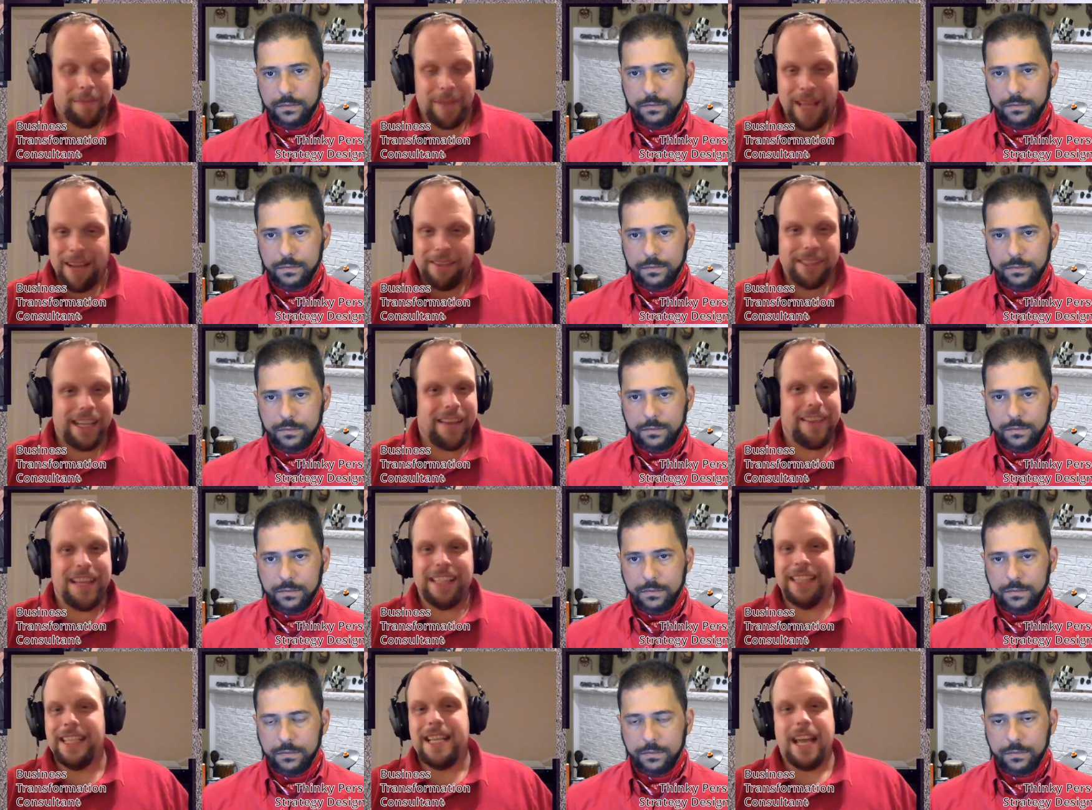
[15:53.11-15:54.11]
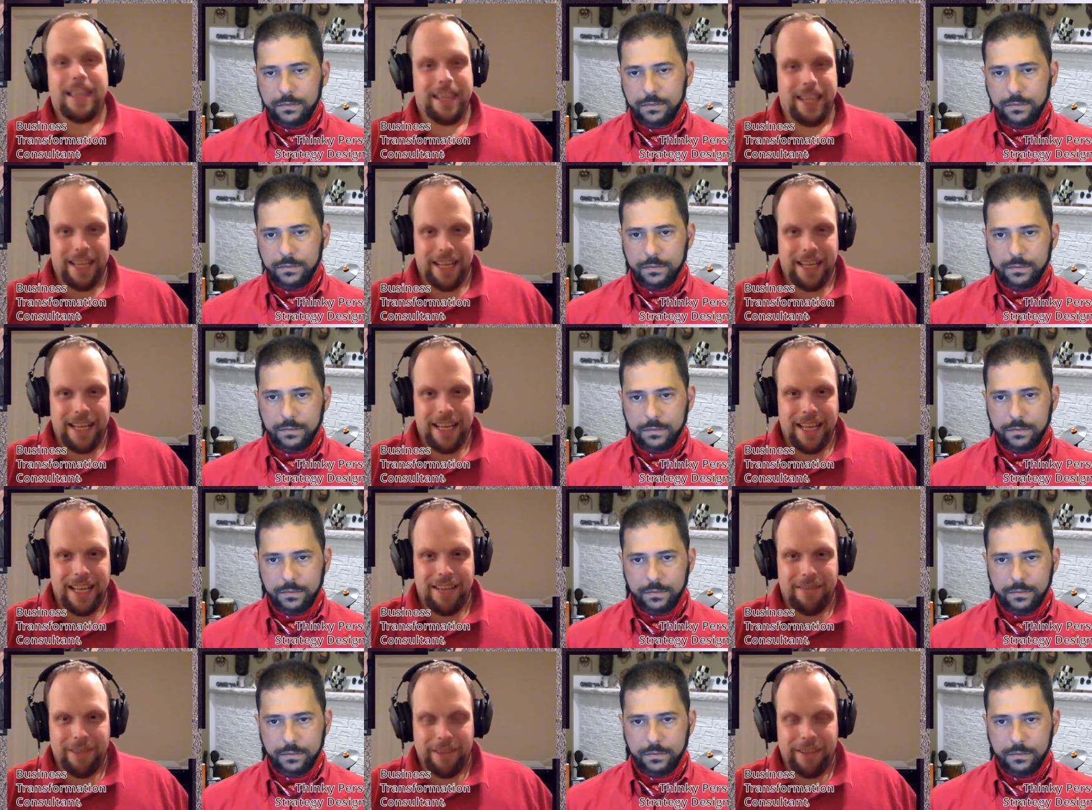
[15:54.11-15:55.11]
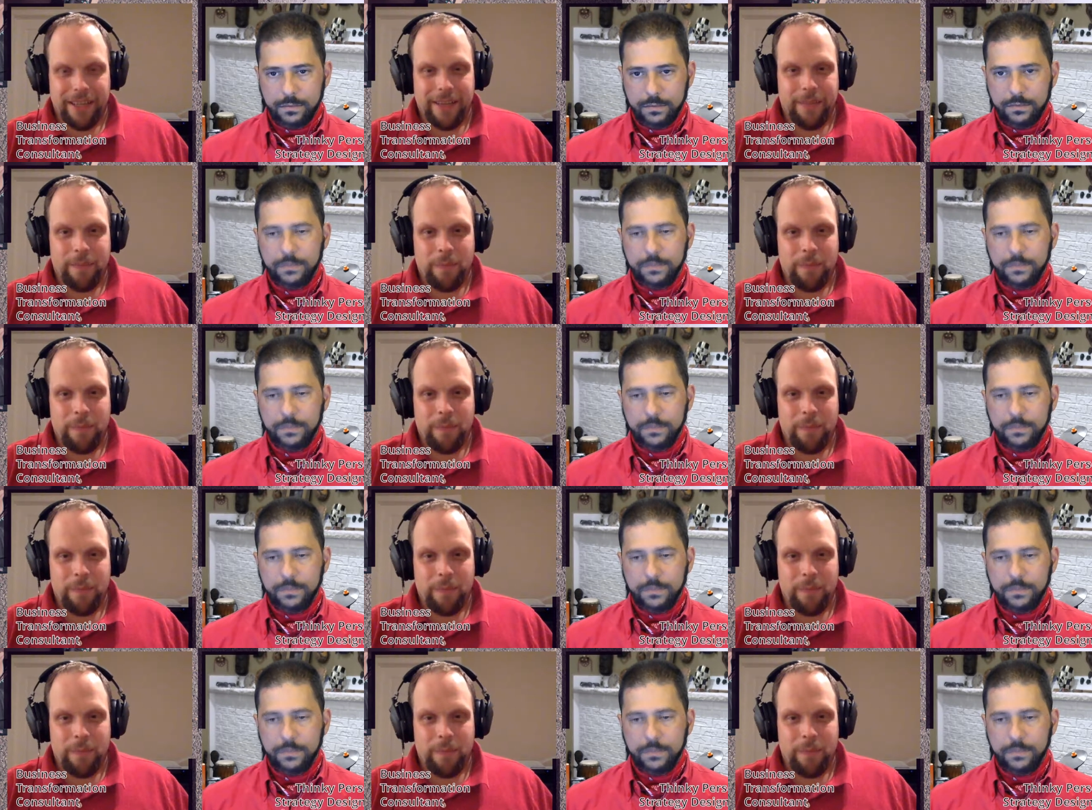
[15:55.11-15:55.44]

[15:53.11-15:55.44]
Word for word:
Speaker 1: Microsoft has nothing, really.